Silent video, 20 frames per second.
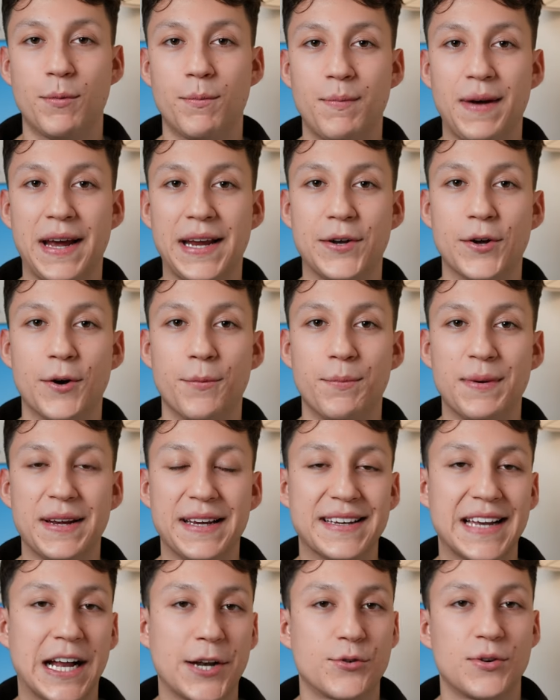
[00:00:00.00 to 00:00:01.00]
may not be
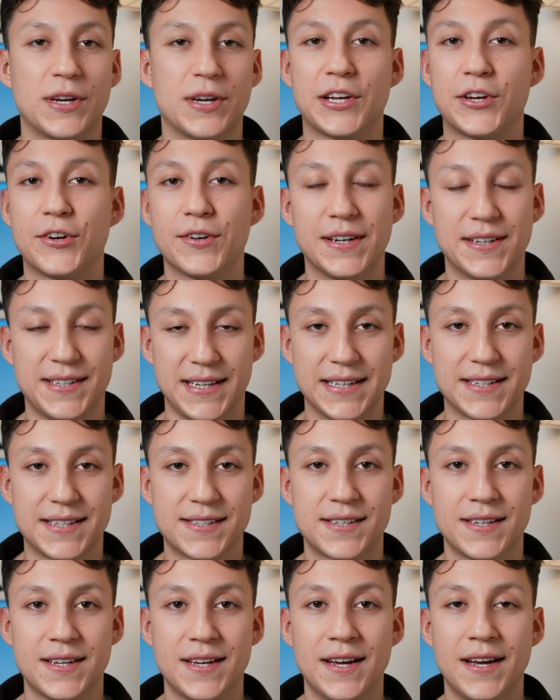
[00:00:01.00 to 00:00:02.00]
naturally good at
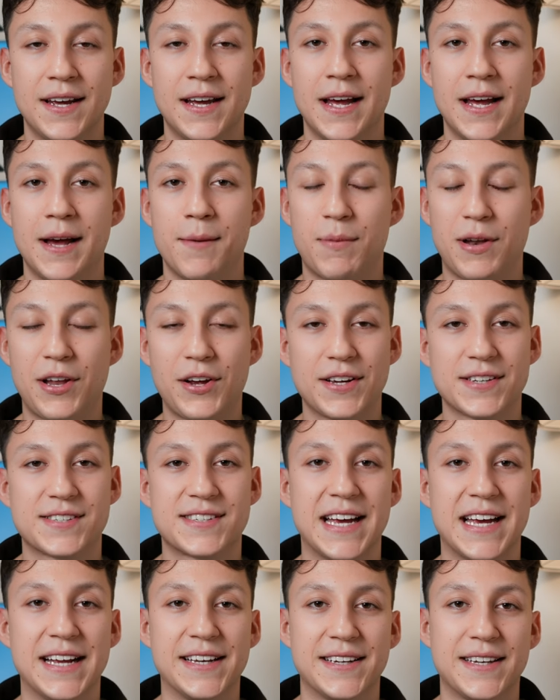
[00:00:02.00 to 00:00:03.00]
it, but like I
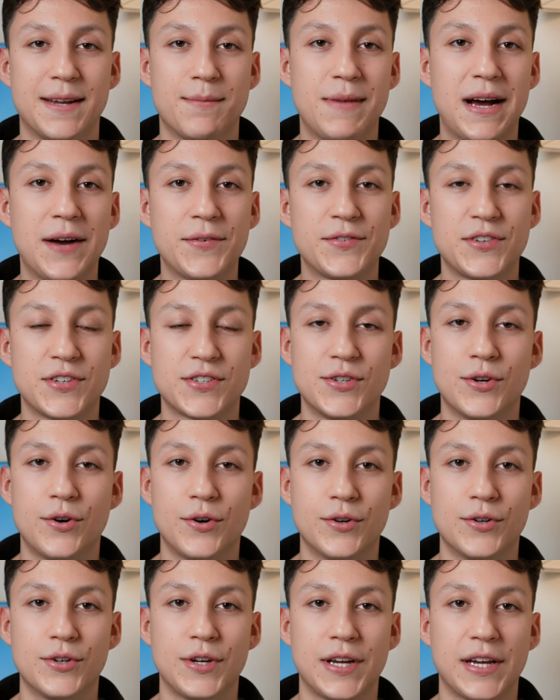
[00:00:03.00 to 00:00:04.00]
said, the maths is
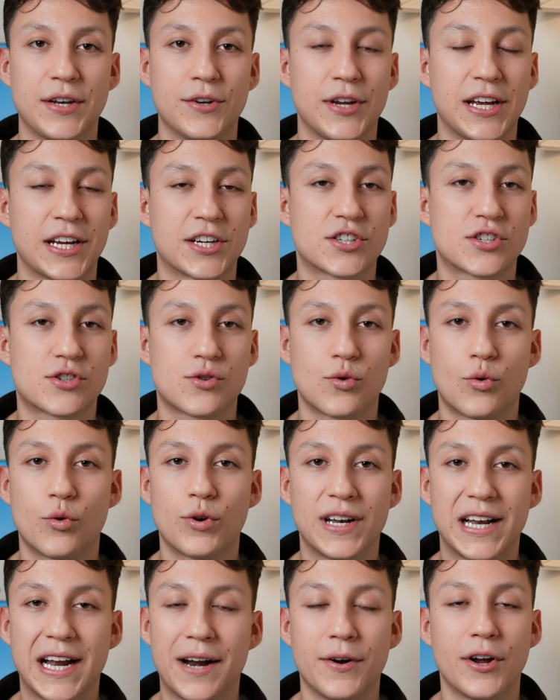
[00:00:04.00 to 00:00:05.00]
not an
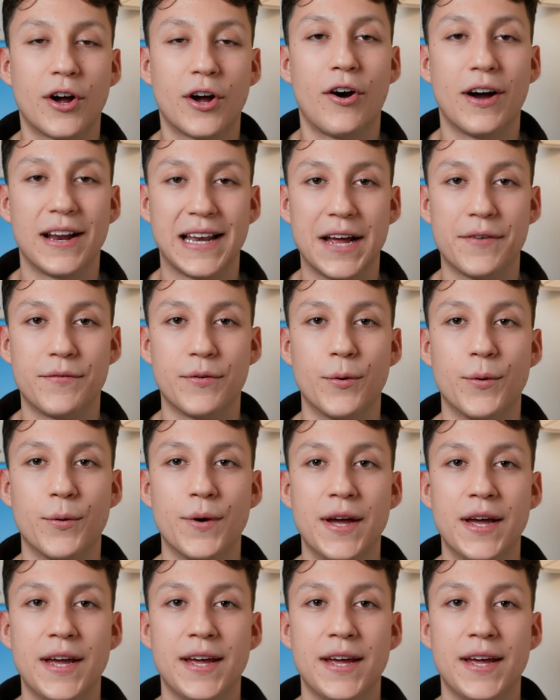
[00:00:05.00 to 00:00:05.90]
extraordinary high level.